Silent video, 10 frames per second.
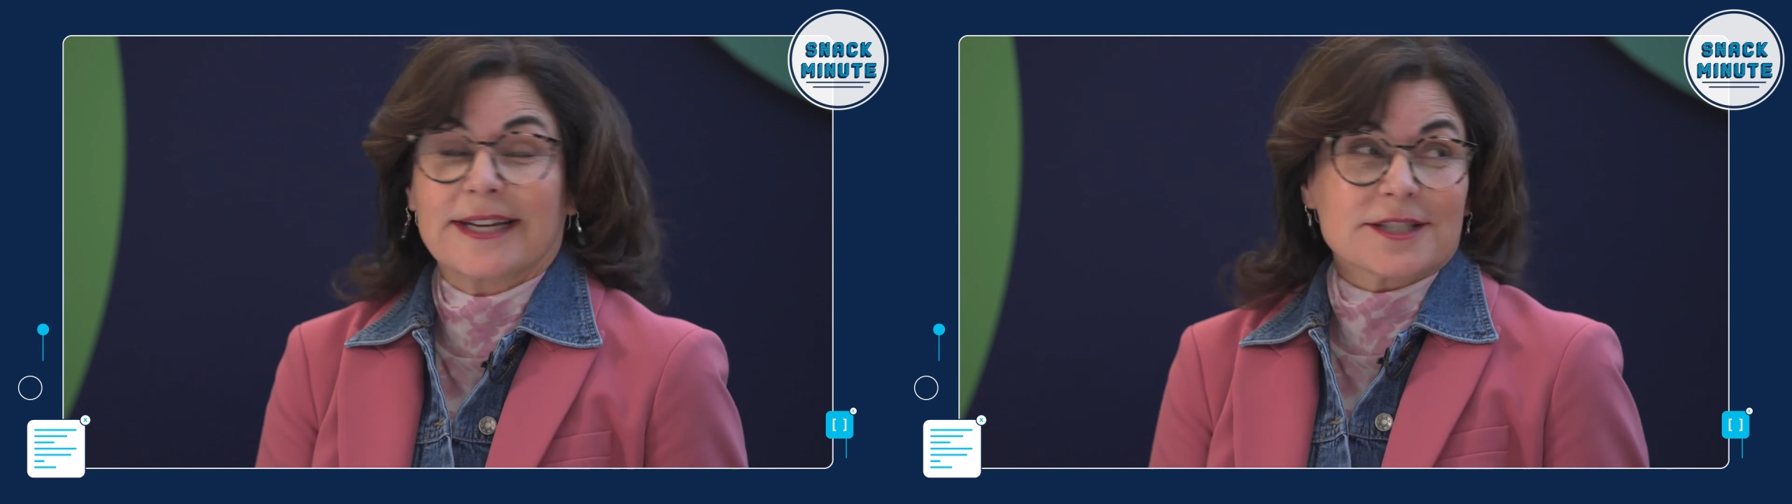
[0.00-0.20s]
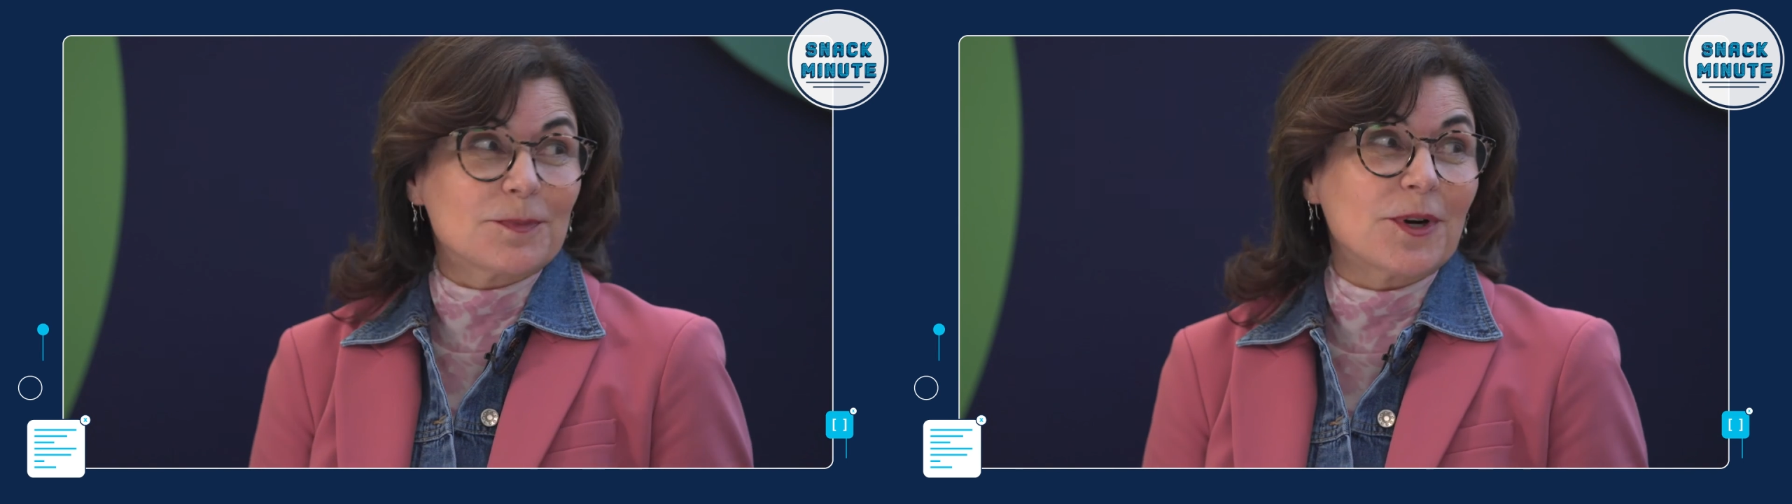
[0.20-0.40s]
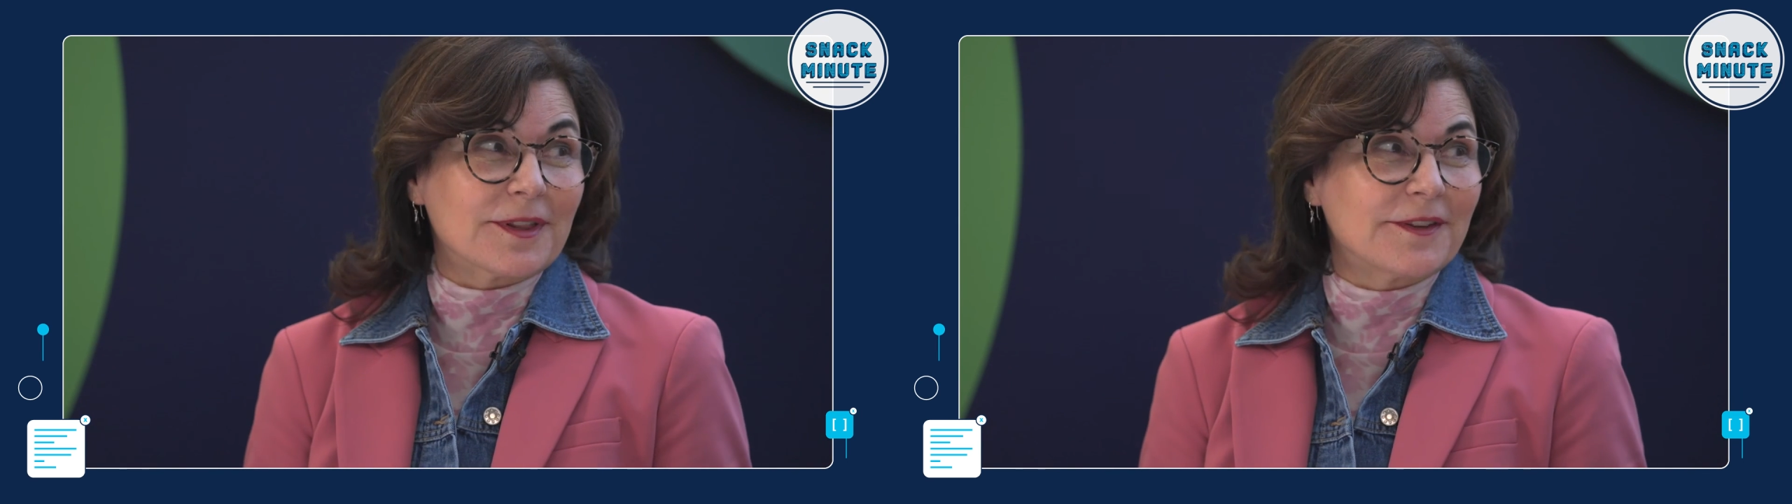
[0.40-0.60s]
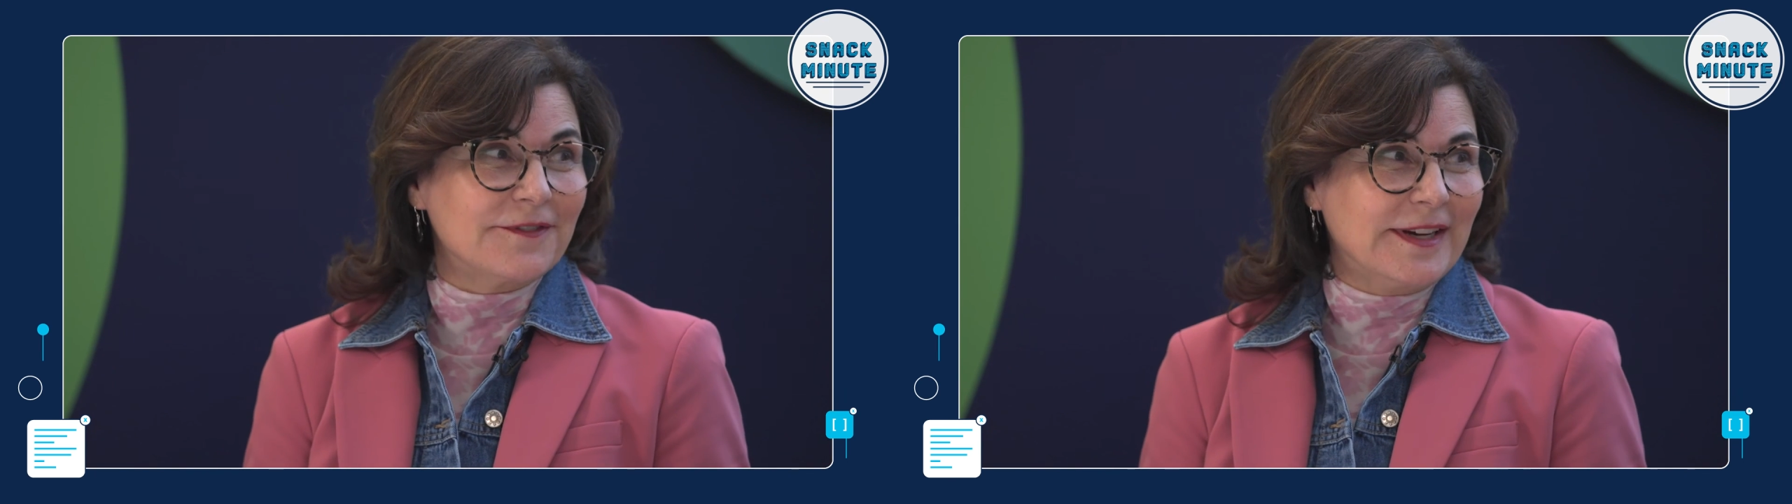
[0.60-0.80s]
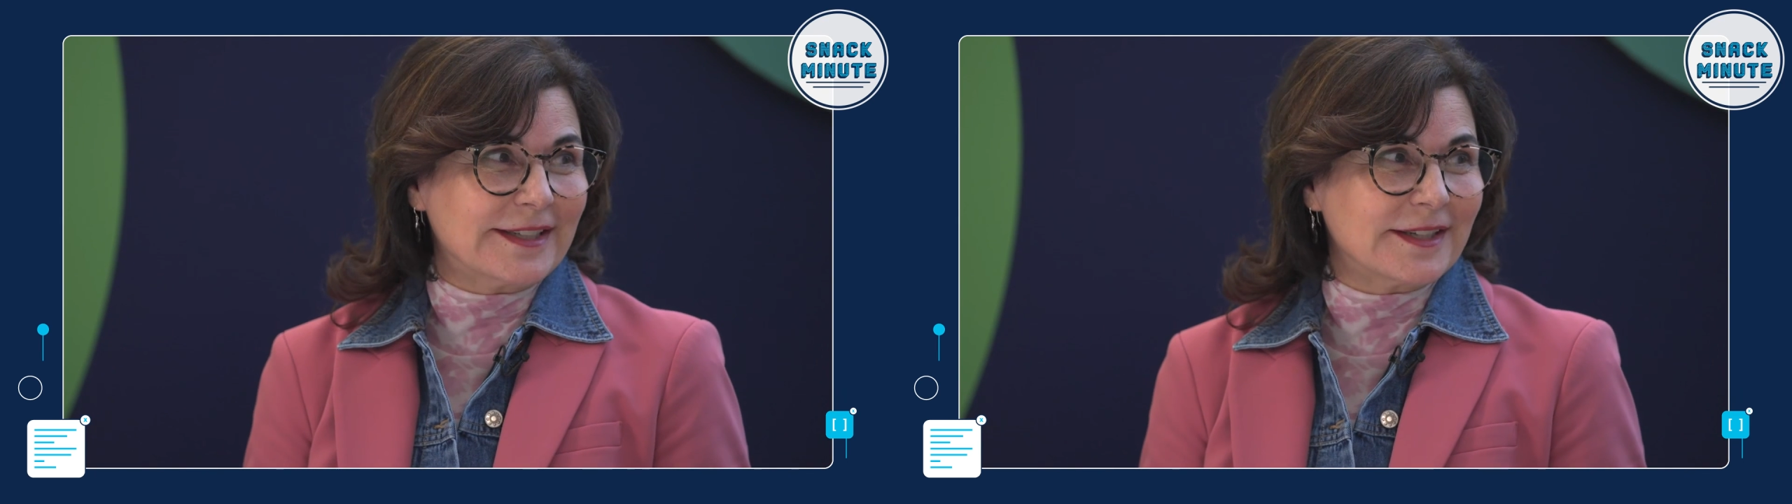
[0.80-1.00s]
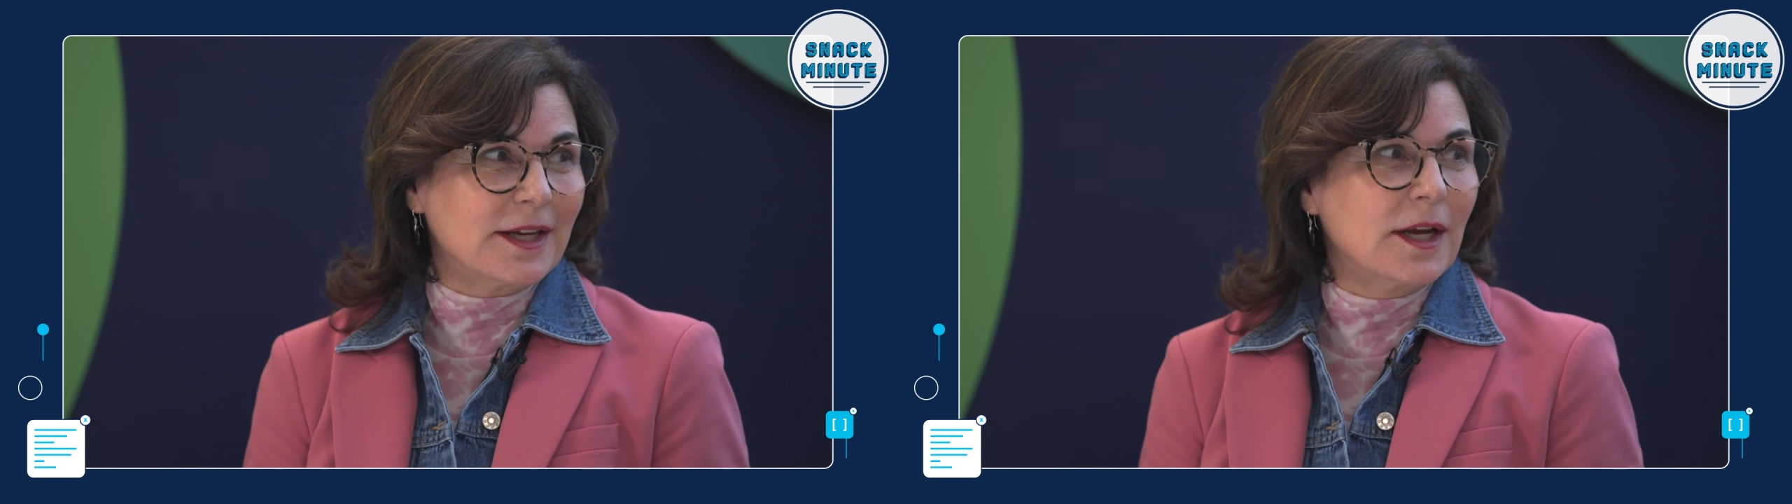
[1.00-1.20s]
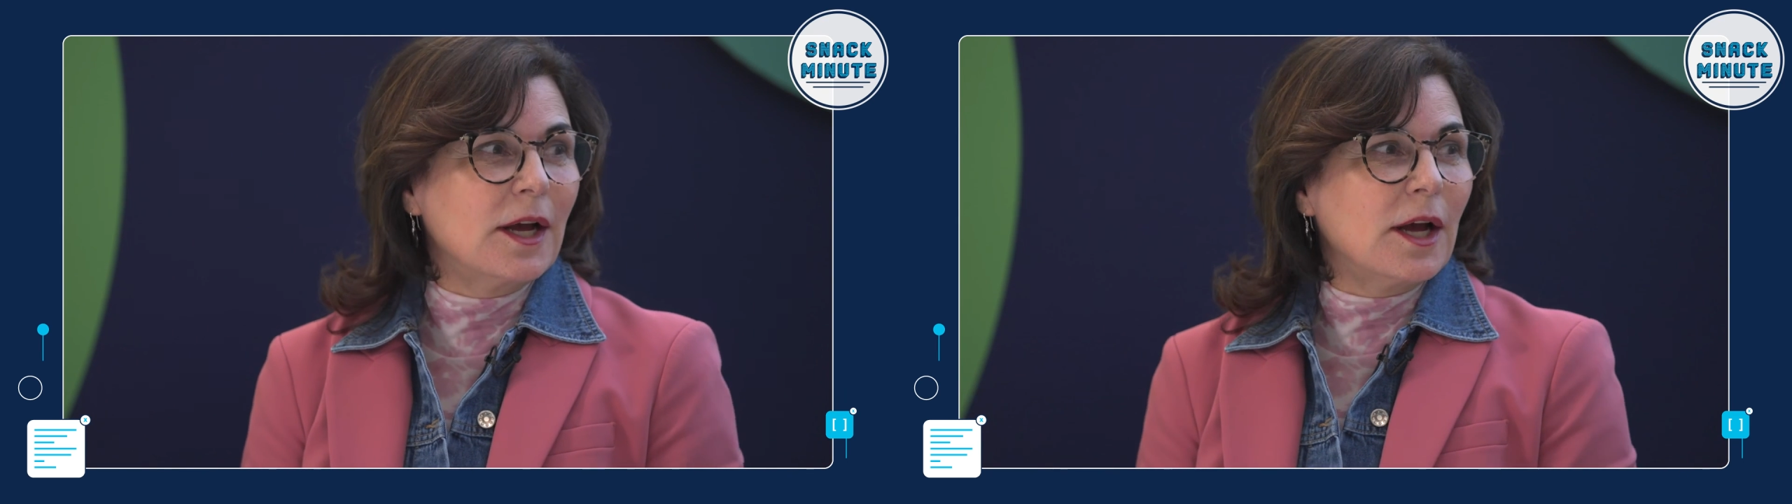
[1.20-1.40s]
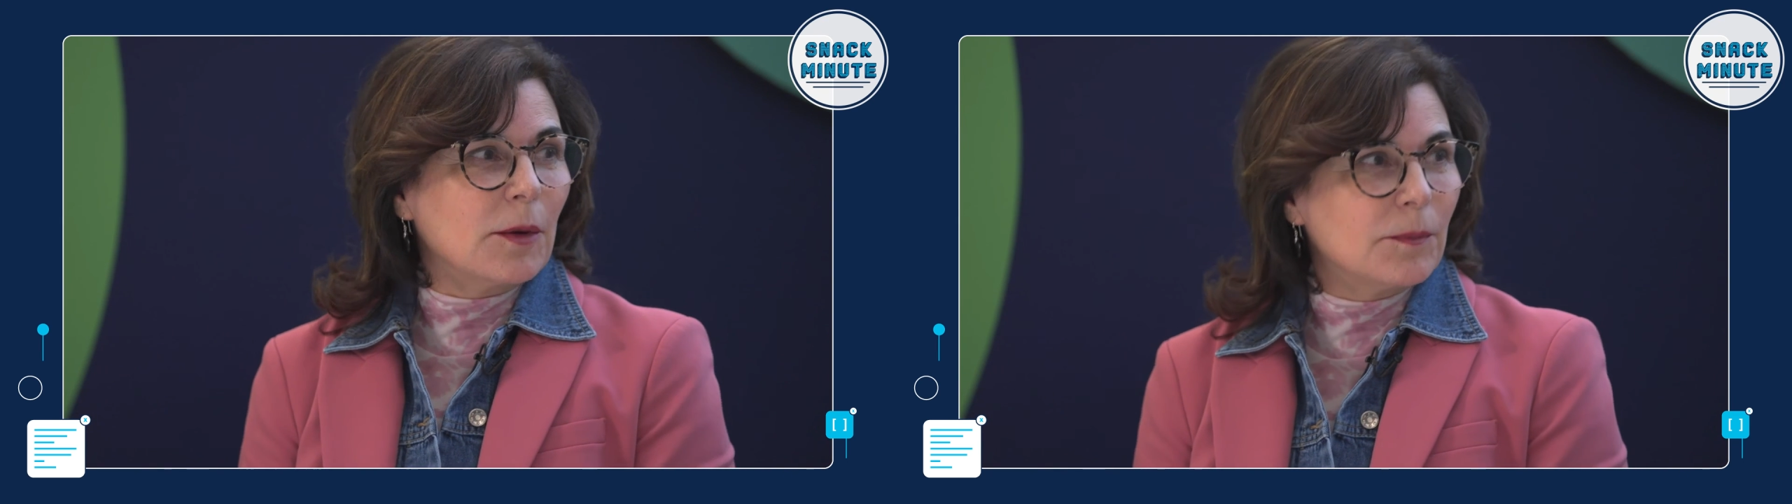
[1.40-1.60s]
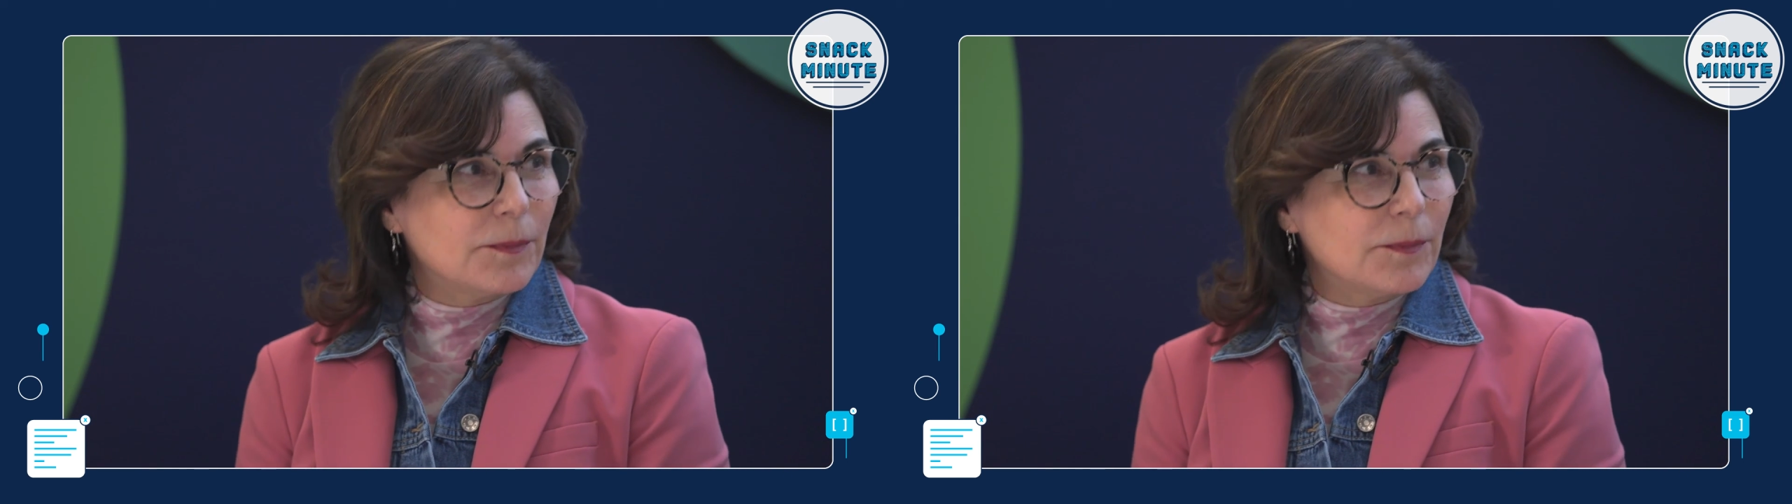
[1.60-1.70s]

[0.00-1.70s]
that's part of the fun. Yeah.